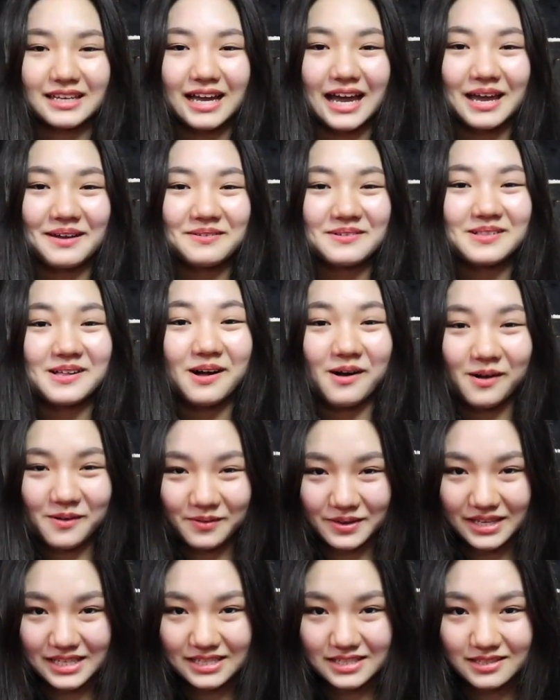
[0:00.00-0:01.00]
I will
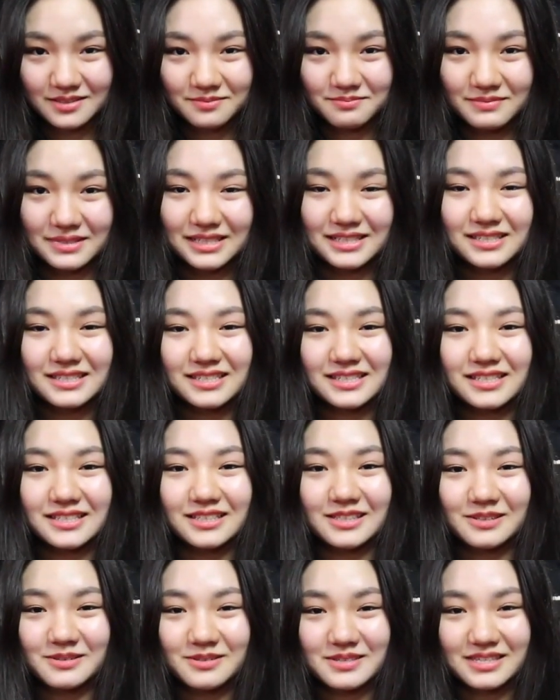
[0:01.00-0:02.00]
always miss
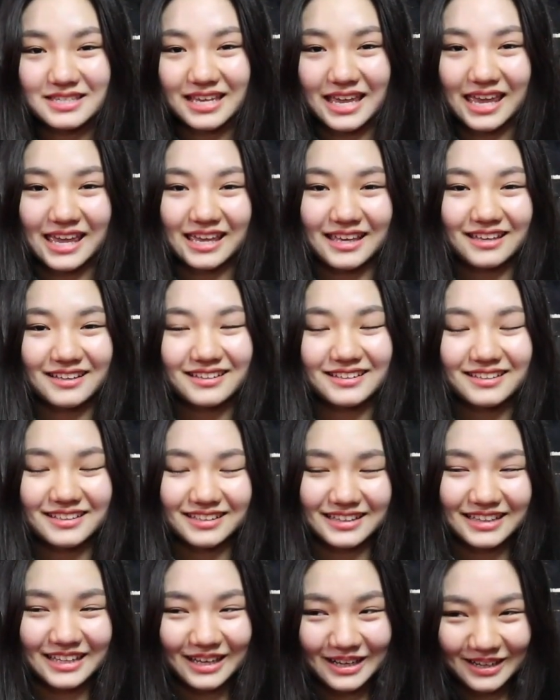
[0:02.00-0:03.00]
you saying
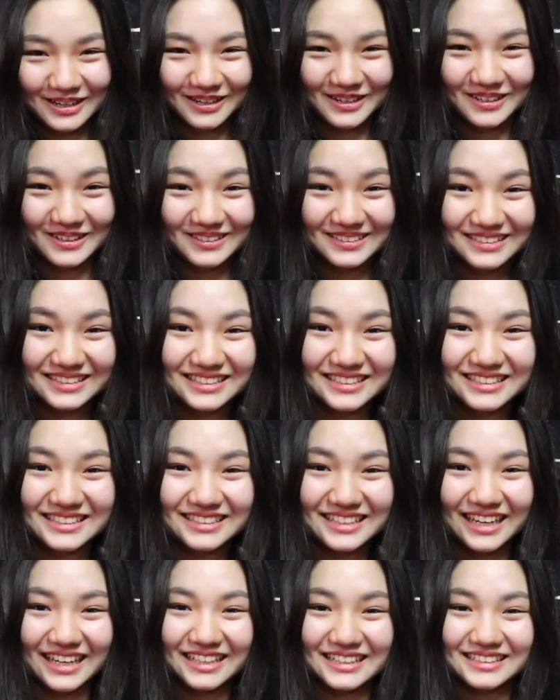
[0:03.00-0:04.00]
good luck, girls,
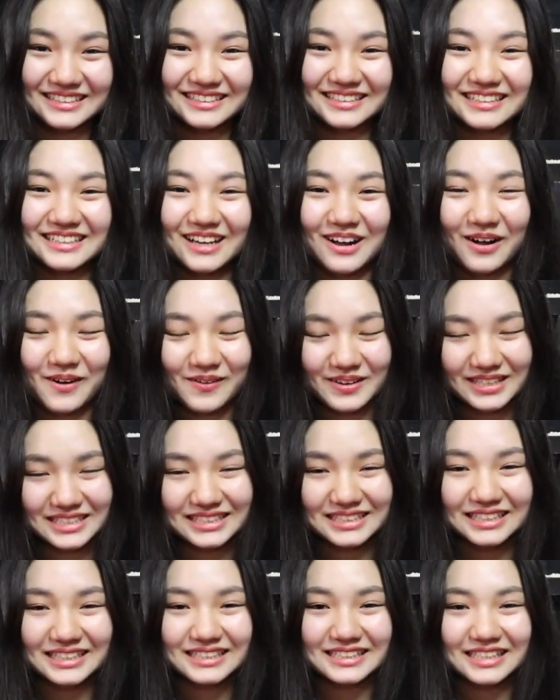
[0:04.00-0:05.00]
and always
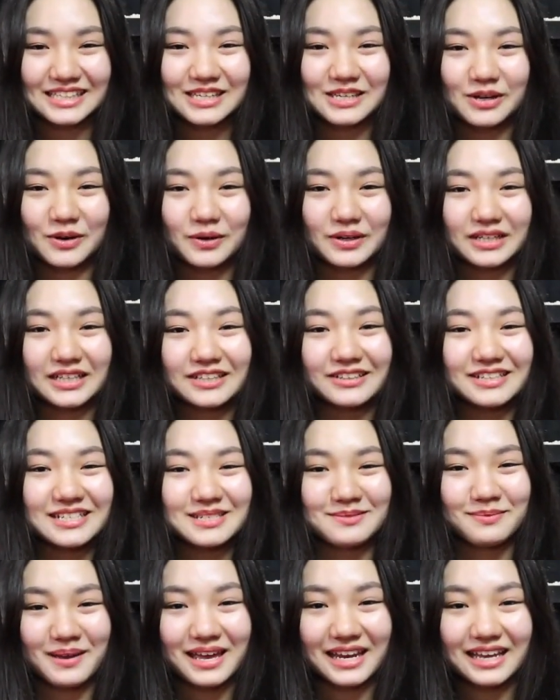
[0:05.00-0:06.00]
sending your
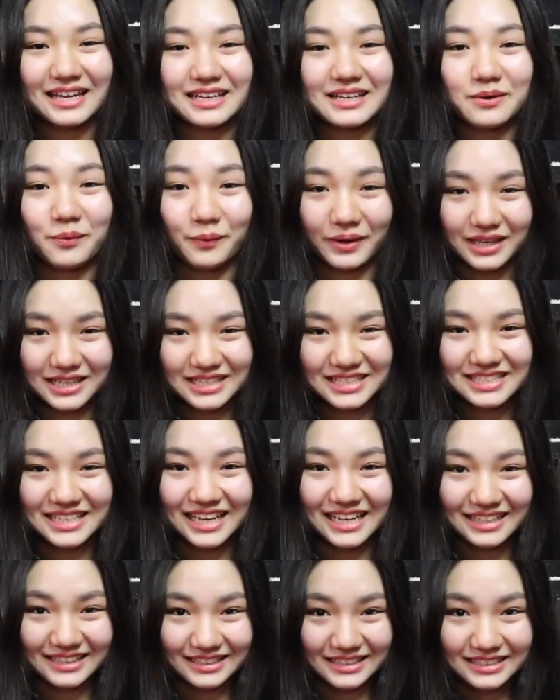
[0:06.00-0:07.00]
charismatic winks
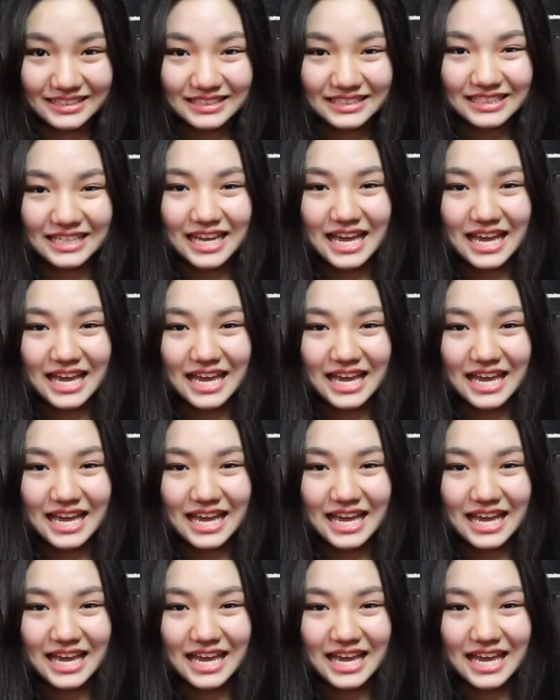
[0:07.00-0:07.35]
at us.